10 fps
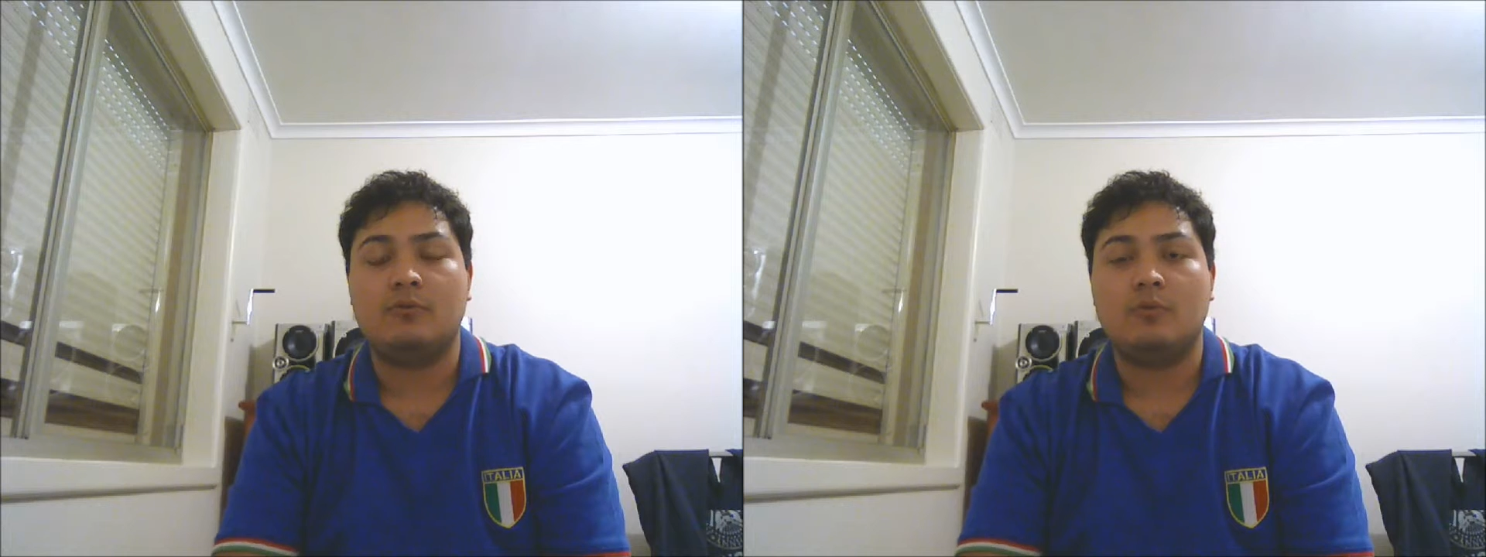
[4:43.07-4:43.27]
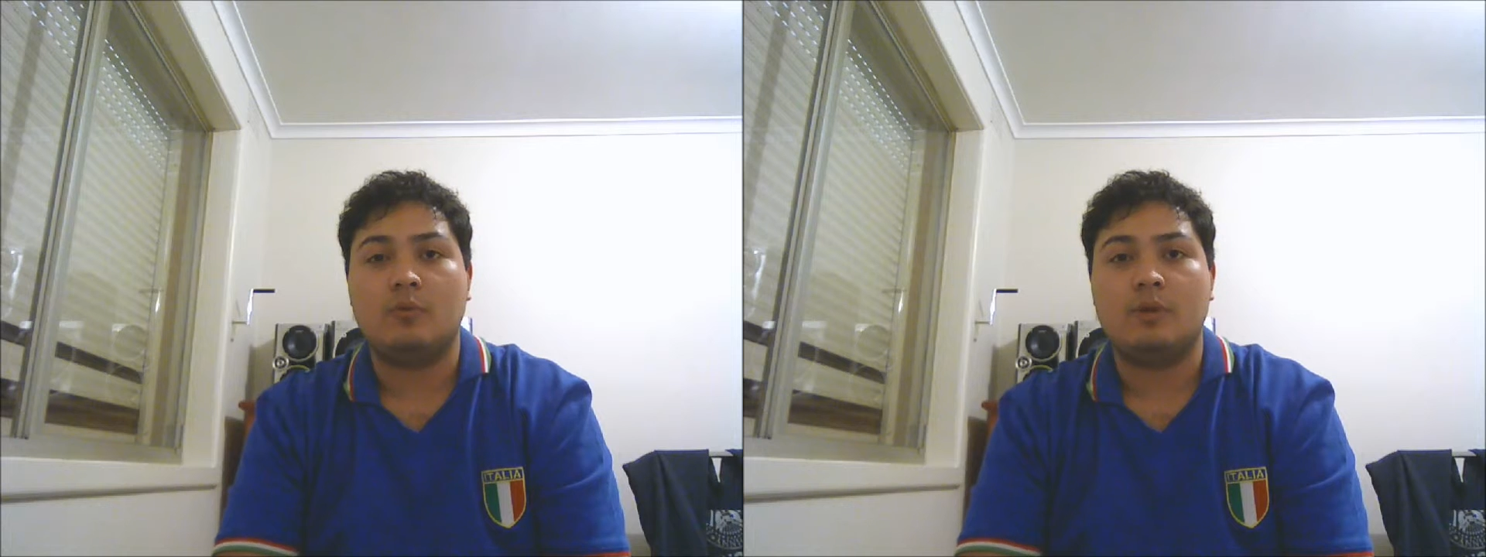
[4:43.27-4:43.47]

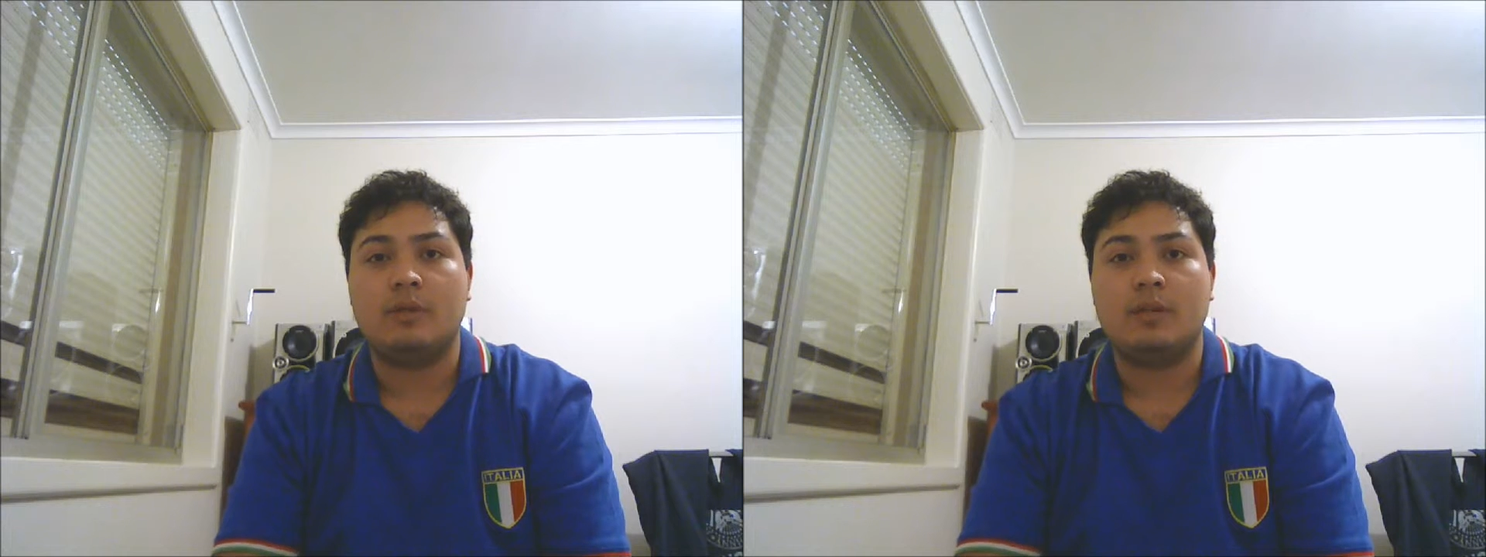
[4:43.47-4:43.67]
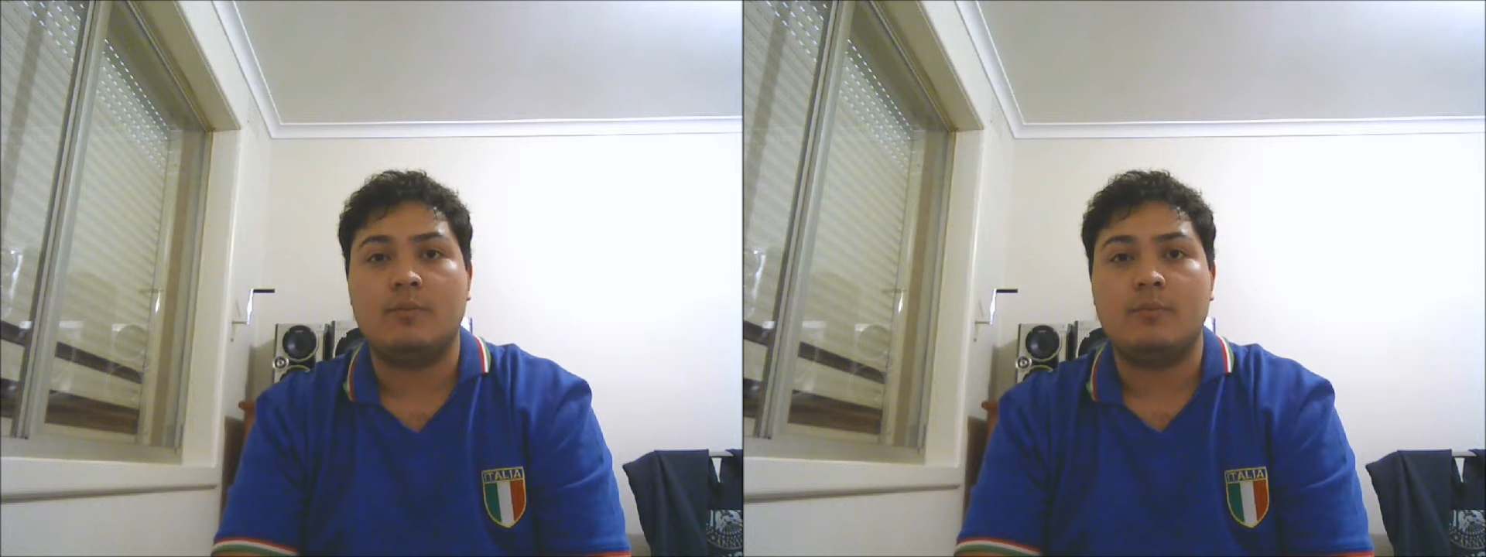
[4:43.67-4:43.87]
where
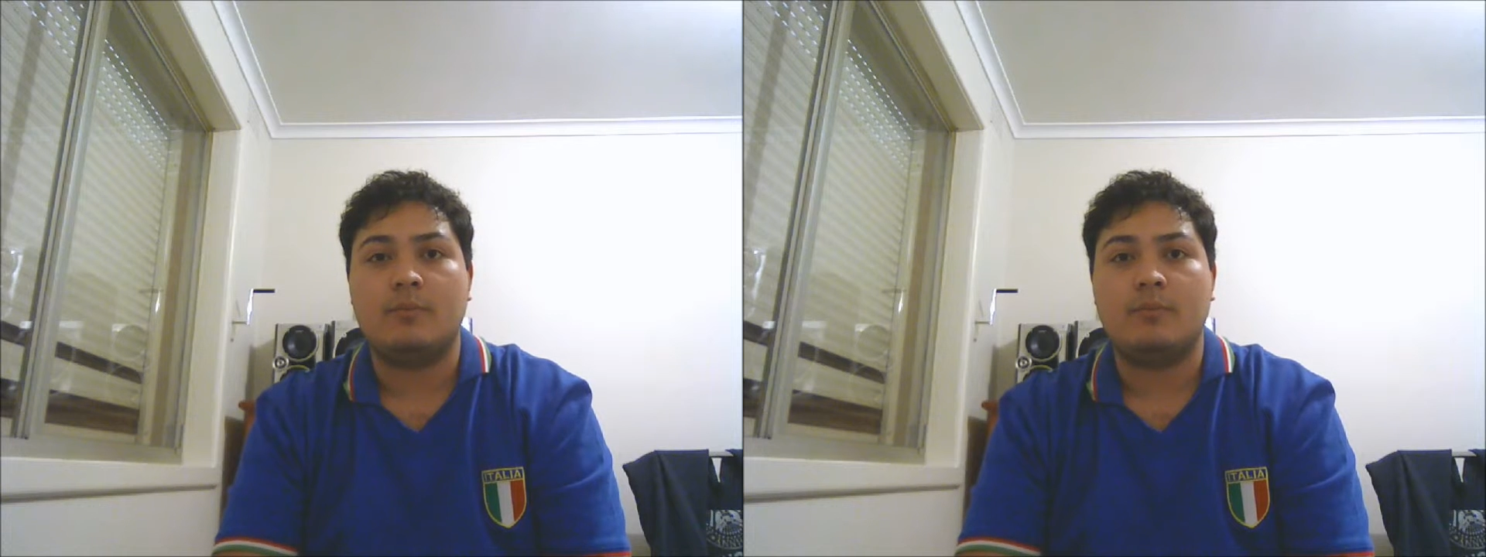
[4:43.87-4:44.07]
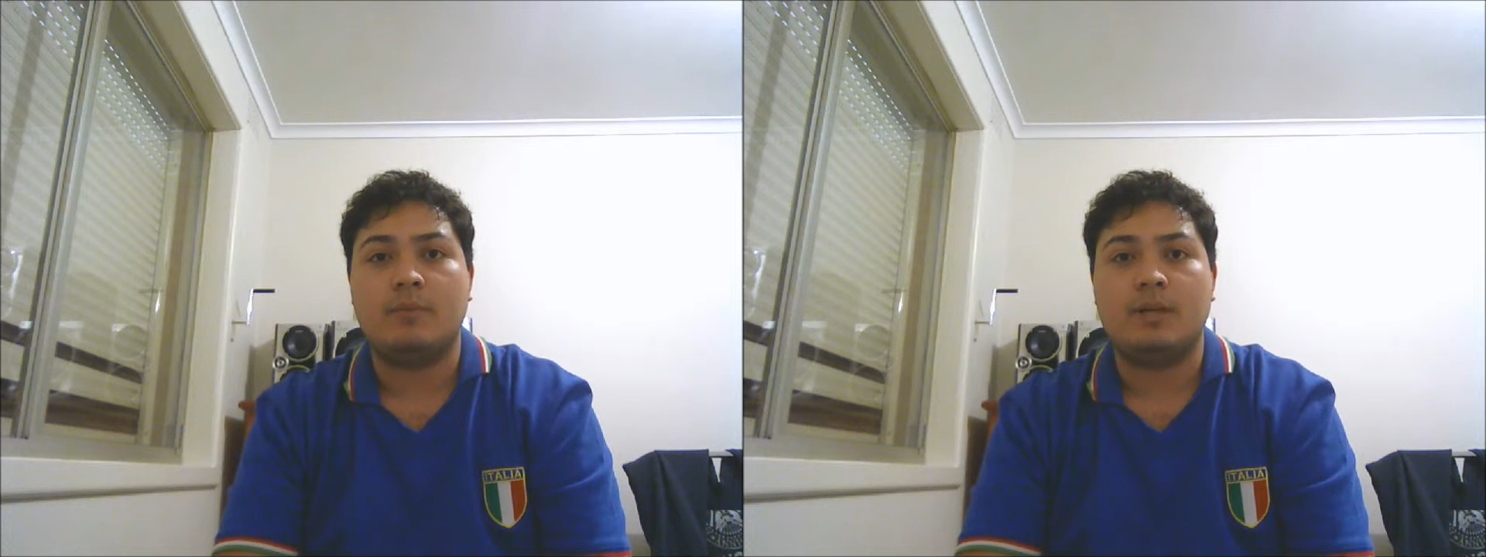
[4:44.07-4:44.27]
they
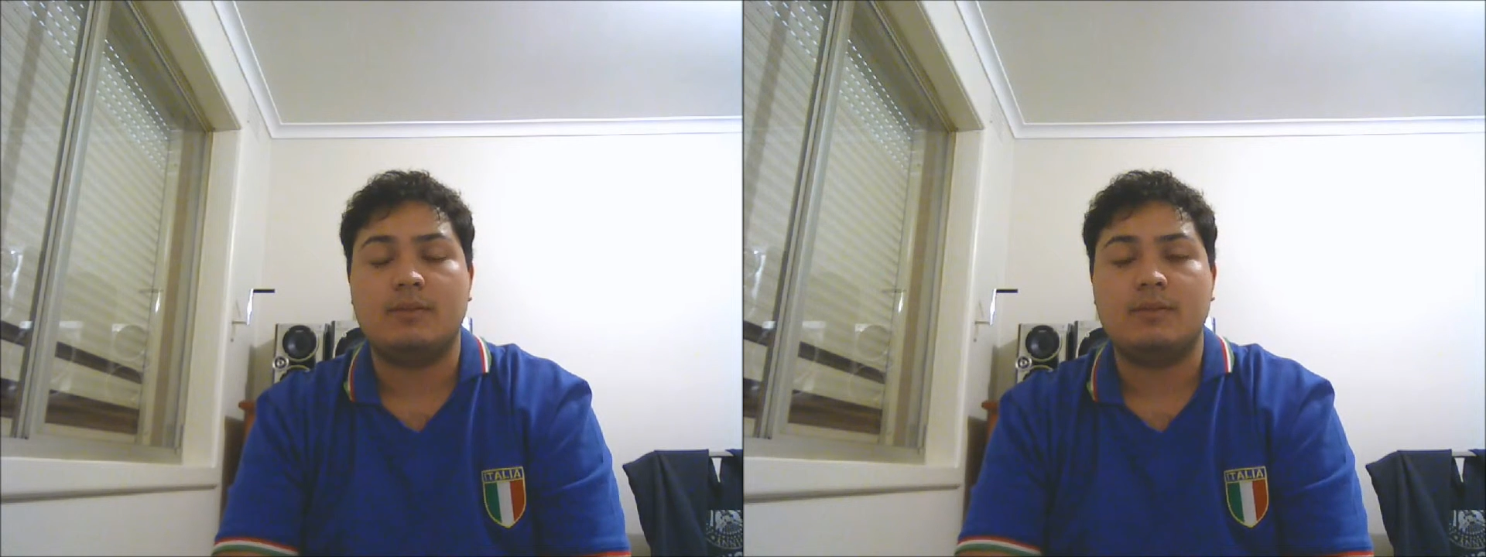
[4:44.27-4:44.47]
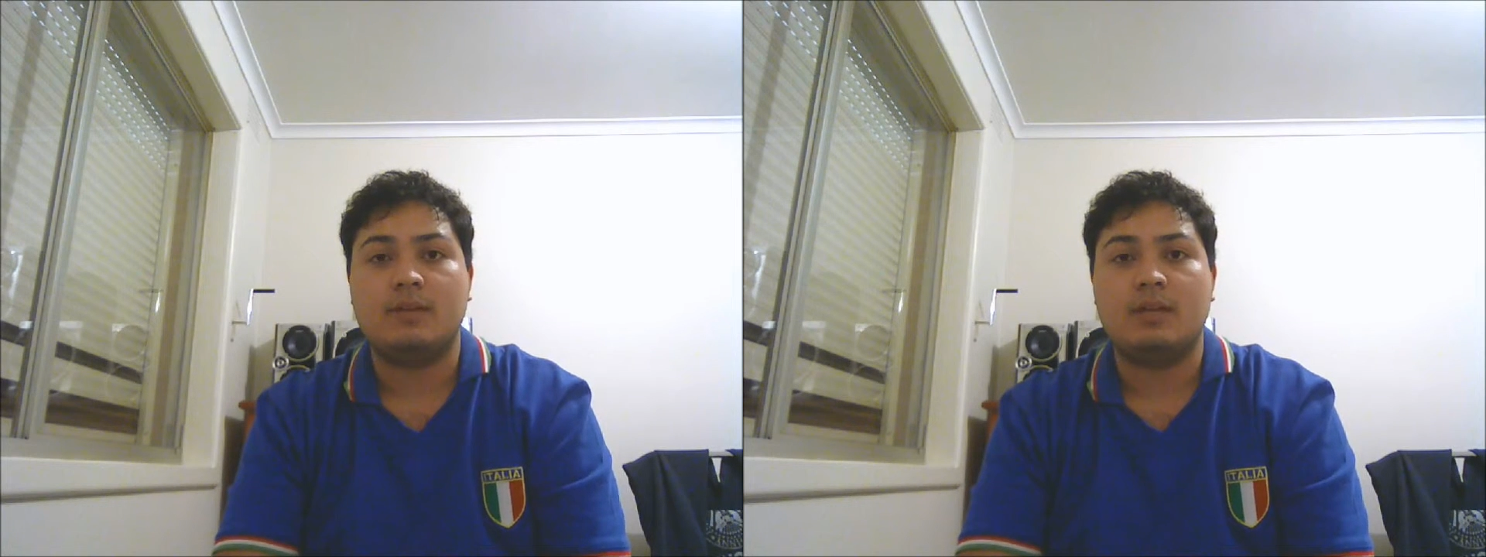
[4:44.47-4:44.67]
bet